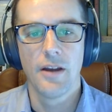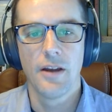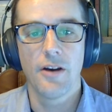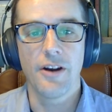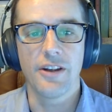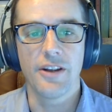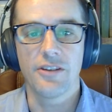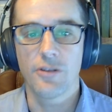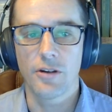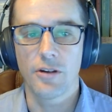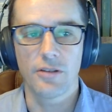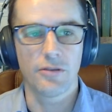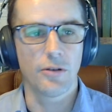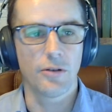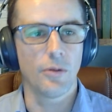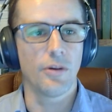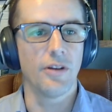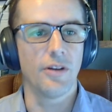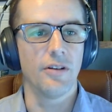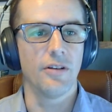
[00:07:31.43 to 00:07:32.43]
All right. So
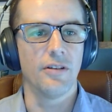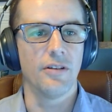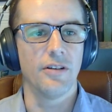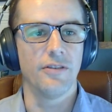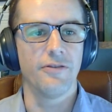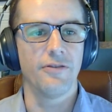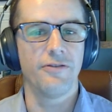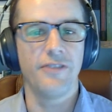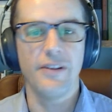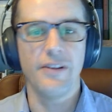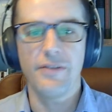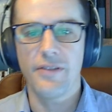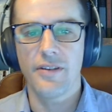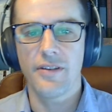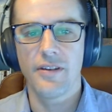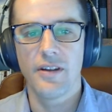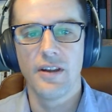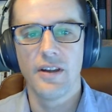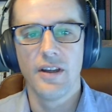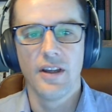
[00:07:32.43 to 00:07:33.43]
the
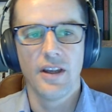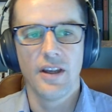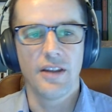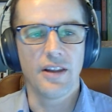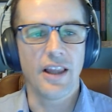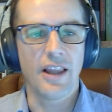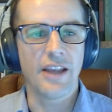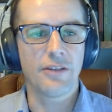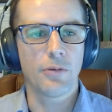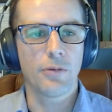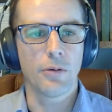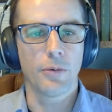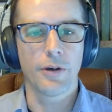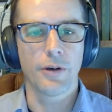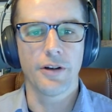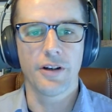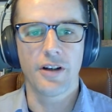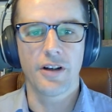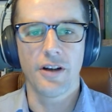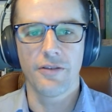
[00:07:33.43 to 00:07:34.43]
fifth and the last one we're
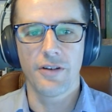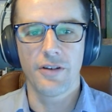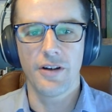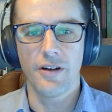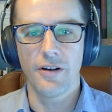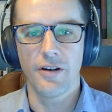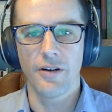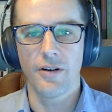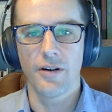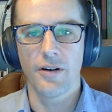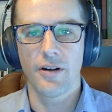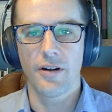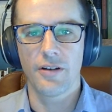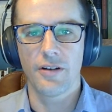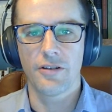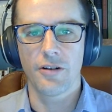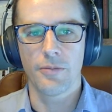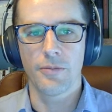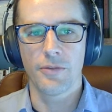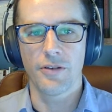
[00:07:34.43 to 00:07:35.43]
going to cover here
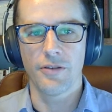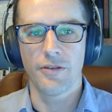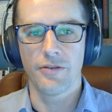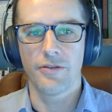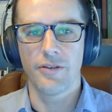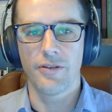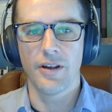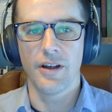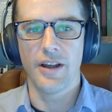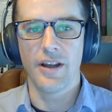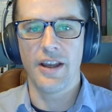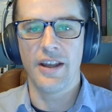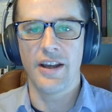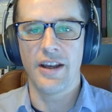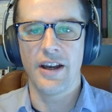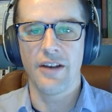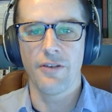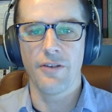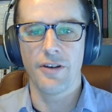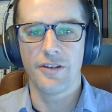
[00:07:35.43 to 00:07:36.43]
in terms of
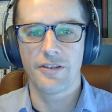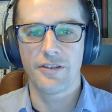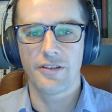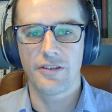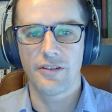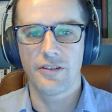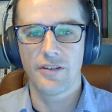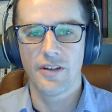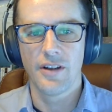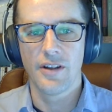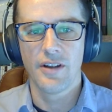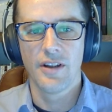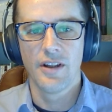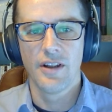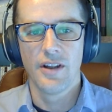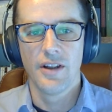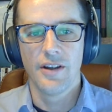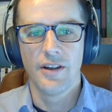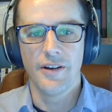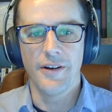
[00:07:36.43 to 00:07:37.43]
AI risks,
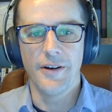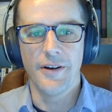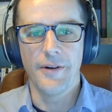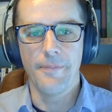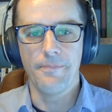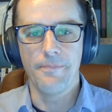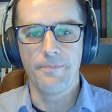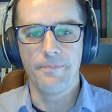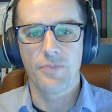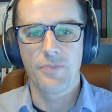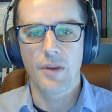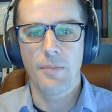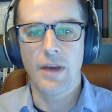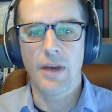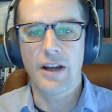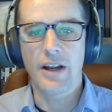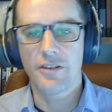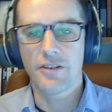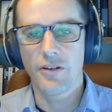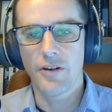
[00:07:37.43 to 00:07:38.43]

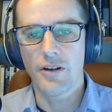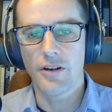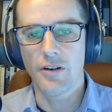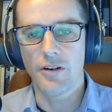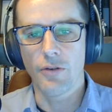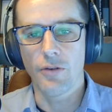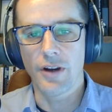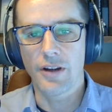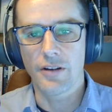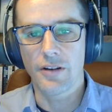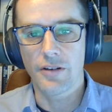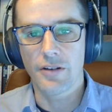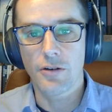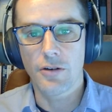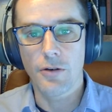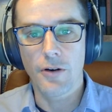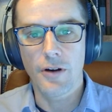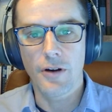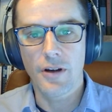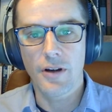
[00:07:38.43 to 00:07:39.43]
monitoring your
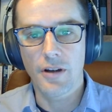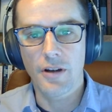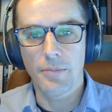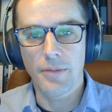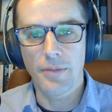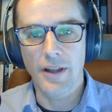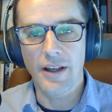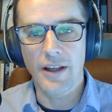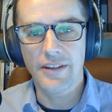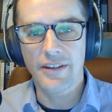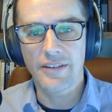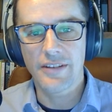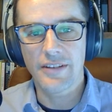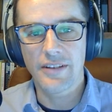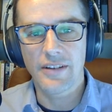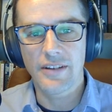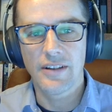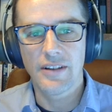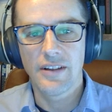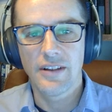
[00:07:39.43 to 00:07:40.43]
regulatory
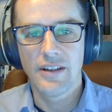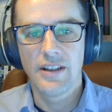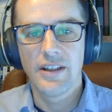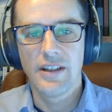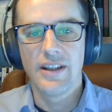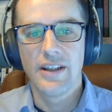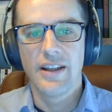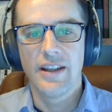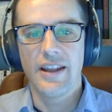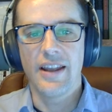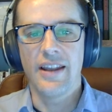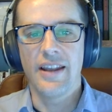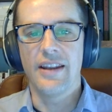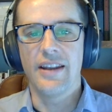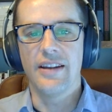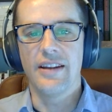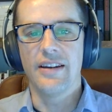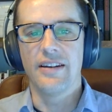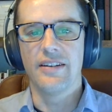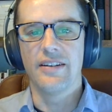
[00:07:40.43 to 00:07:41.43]
compliance.
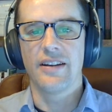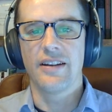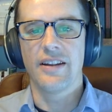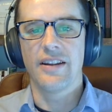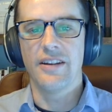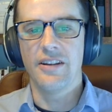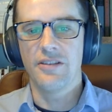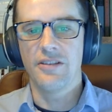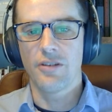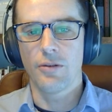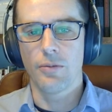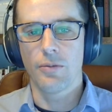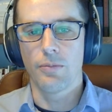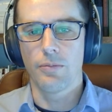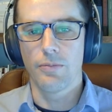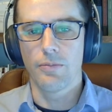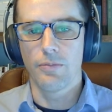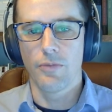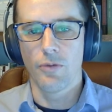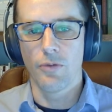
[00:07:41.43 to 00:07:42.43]
And again, these are
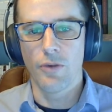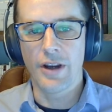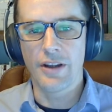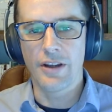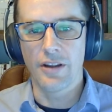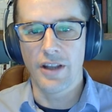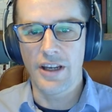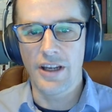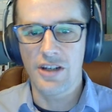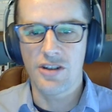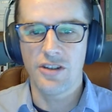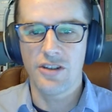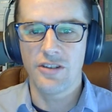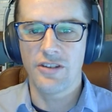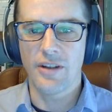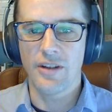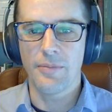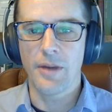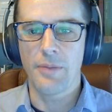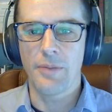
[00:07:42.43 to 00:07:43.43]

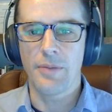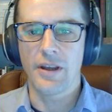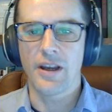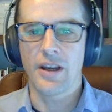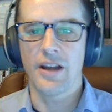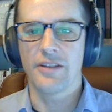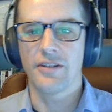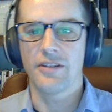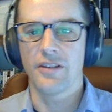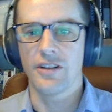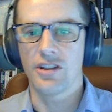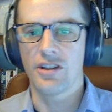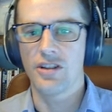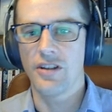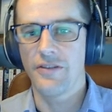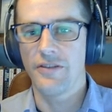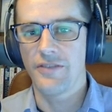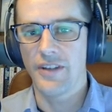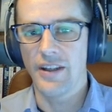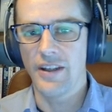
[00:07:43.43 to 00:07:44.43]
regulations that might be constantly
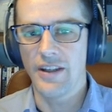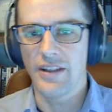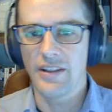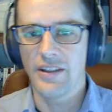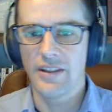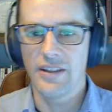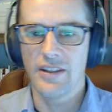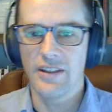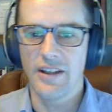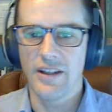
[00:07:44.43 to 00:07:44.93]
shifting.